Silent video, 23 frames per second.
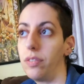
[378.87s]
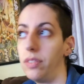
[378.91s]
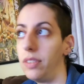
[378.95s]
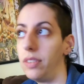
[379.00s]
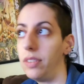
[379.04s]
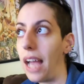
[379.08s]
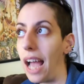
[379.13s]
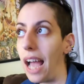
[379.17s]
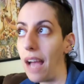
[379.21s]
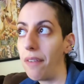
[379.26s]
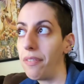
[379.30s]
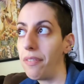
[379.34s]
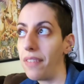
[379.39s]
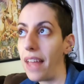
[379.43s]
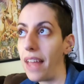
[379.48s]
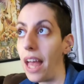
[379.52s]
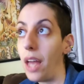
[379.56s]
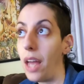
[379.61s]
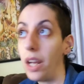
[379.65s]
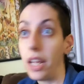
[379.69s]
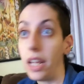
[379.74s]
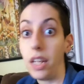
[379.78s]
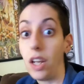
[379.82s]
have
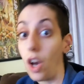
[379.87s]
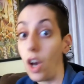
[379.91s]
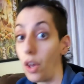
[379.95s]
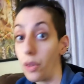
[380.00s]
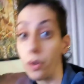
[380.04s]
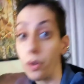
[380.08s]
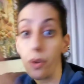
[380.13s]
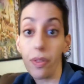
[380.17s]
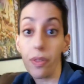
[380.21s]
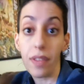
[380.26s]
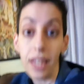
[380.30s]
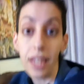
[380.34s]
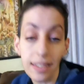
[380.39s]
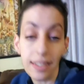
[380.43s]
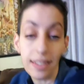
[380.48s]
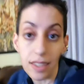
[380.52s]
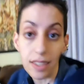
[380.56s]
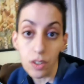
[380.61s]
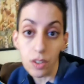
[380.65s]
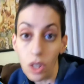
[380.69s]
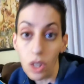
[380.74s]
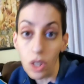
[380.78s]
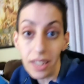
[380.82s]
that in other things.
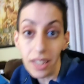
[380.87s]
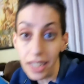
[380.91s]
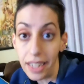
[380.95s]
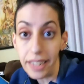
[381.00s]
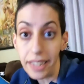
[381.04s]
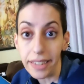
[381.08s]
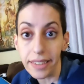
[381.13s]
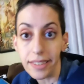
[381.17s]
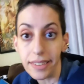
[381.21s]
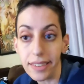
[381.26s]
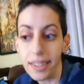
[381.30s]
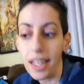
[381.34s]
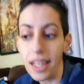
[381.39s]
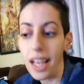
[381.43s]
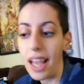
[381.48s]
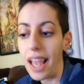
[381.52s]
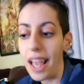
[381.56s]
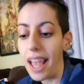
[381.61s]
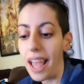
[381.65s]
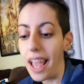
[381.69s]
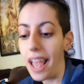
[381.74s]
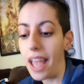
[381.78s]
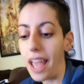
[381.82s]
That's all it is.
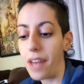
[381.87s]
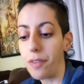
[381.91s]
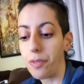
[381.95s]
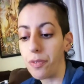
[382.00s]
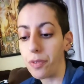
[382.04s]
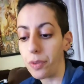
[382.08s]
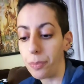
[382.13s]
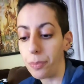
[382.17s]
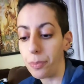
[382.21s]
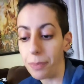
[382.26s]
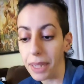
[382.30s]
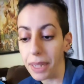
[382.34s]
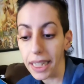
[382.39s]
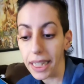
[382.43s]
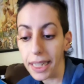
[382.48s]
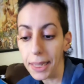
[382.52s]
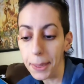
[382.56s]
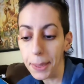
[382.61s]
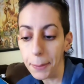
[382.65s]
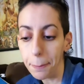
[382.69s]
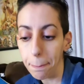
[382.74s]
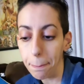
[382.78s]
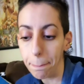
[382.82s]
And for
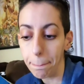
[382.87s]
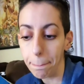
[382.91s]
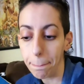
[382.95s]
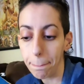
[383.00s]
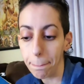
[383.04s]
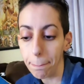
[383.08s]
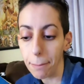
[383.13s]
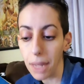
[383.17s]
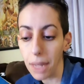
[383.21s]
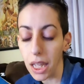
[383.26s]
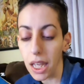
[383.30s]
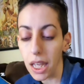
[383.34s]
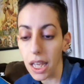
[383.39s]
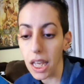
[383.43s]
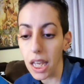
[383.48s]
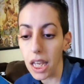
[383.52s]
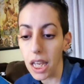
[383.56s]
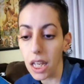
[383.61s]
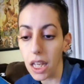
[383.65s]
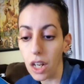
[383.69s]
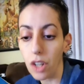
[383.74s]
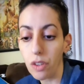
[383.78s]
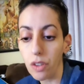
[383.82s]
me,
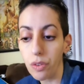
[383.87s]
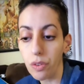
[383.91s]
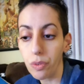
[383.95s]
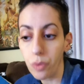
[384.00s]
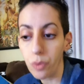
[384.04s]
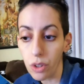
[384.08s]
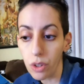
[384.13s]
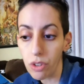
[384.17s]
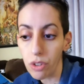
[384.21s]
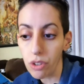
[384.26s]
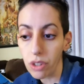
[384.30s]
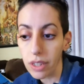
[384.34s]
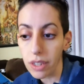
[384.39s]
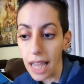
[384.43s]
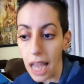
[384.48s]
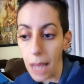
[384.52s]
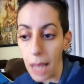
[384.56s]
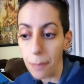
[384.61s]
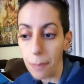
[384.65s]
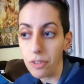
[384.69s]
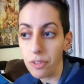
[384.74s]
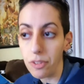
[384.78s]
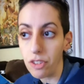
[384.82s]
it unfortunately
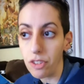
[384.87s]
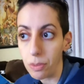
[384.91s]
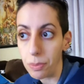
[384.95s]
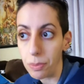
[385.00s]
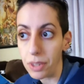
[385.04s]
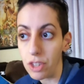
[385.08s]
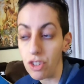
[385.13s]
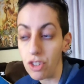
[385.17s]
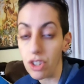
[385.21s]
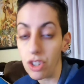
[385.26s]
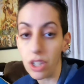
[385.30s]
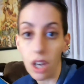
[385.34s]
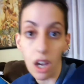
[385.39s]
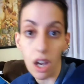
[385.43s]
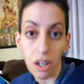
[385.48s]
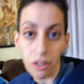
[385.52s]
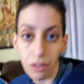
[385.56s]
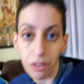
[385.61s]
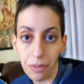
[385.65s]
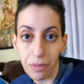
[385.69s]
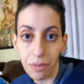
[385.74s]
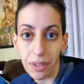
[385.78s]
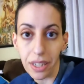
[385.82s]
happens to be
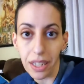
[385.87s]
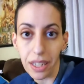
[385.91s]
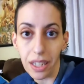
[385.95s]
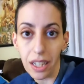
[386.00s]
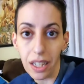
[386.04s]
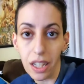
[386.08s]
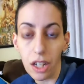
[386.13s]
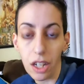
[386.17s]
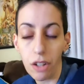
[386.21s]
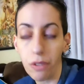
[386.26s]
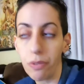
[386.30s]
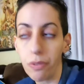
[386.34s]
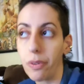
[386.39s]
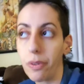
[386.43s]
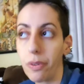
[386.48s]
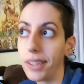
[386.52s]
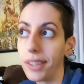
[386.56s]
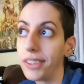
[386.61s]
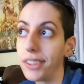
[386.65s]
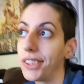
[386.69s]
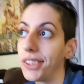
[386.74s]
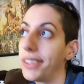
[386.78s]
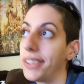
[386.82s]
geography. It
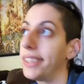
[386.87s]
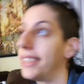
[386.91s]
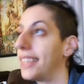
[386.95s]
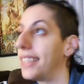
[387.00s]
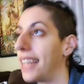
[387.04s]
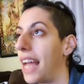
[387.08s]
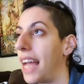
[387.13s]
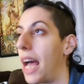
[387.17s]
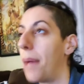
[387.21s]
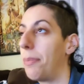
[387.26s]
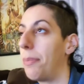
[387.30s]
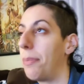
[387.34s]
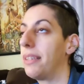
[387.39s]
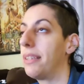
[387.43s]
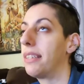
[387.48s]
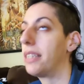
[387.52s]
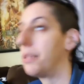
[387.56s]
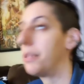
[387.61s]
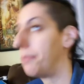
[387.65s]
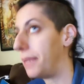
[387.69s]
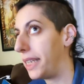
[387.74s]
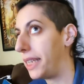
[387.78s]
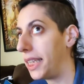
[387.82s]
unfortunately happens
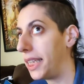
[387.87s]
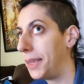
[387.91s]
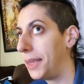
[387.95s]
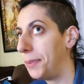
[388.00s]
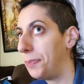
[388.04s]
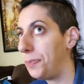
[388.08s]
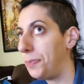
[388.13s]
to be